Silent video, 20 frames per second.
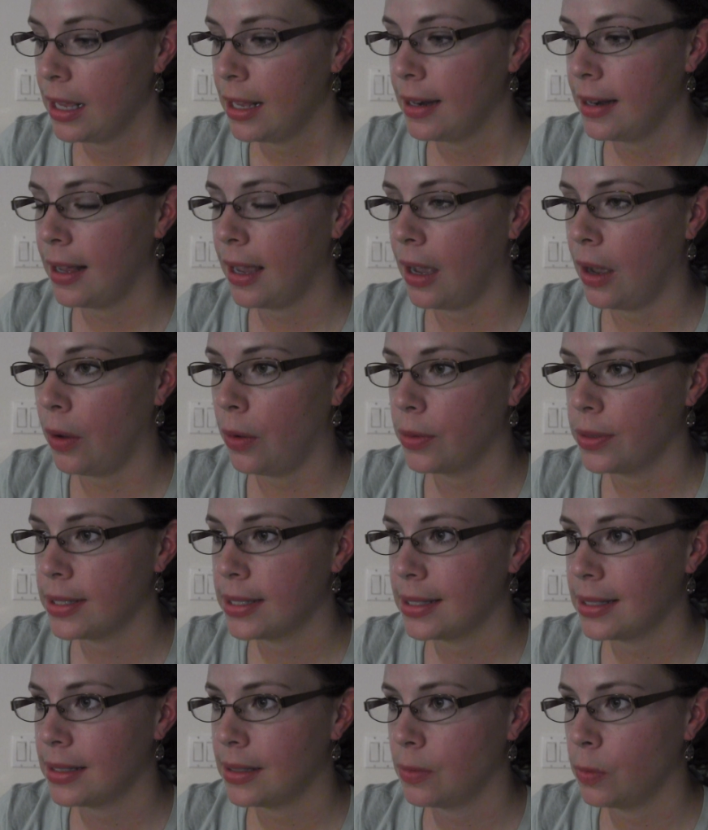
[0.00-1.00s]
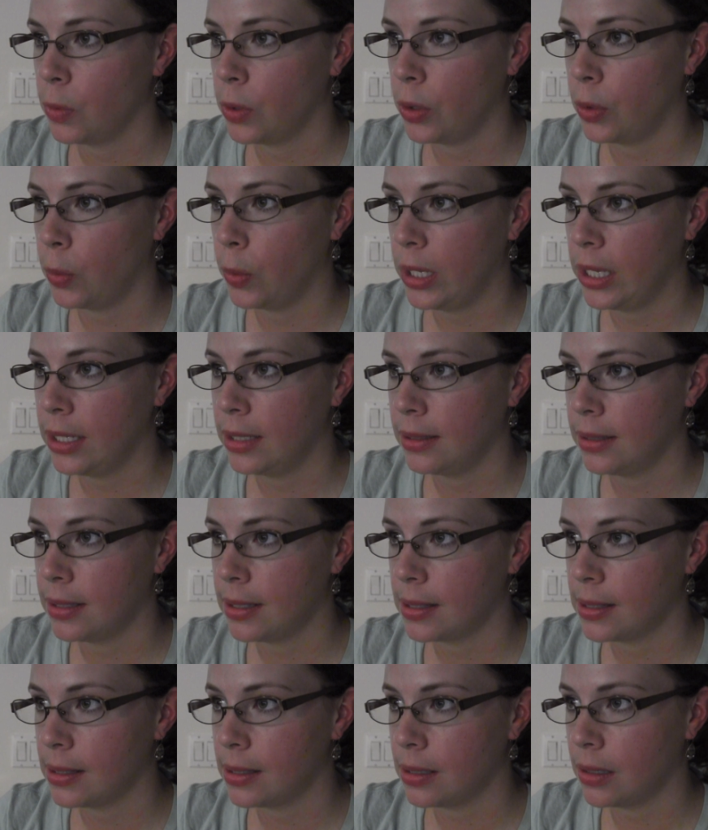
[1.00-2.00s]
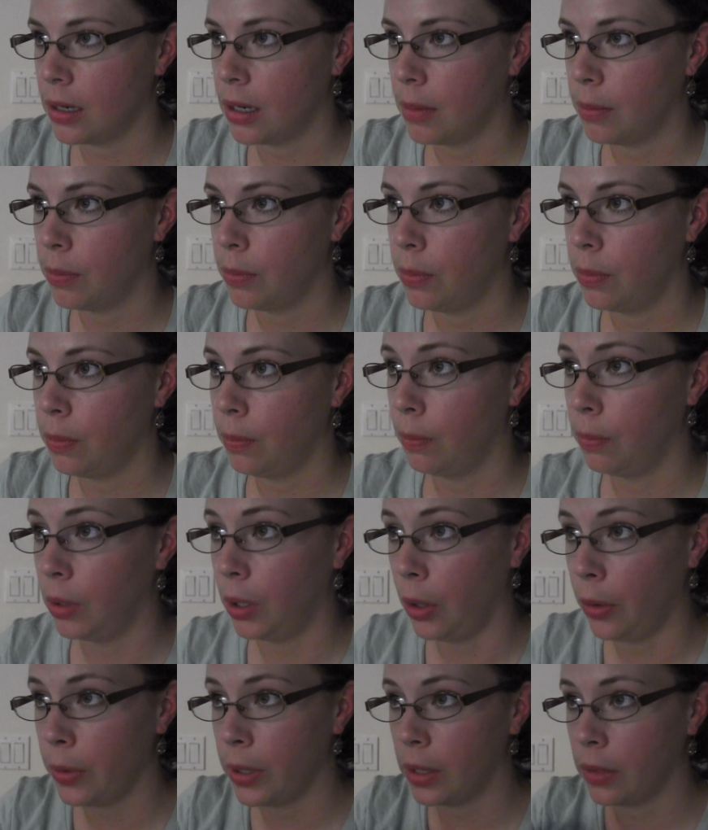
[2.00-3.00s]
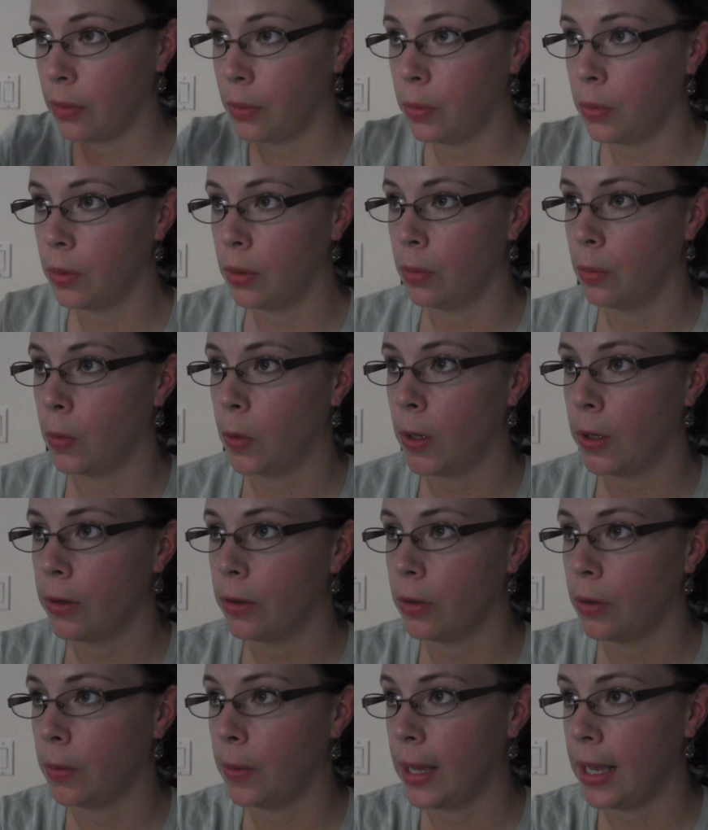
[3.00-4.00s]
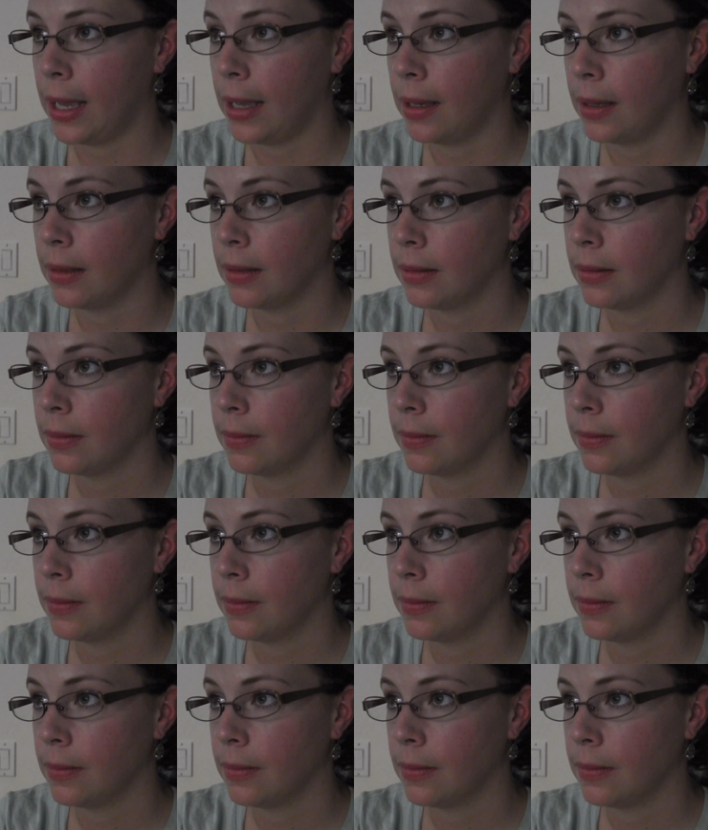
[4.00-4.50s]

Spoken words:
Now, when the winds stop blowing the warm water away